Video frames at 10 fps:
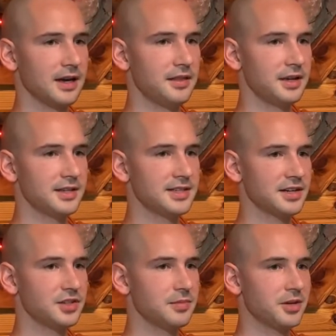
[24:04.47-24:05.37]
I think it's
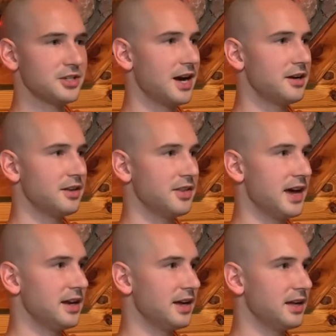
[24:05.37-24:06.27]
actually much higher than
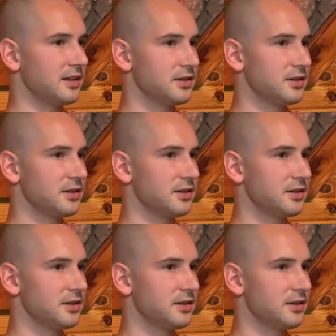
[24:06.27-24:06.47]
that.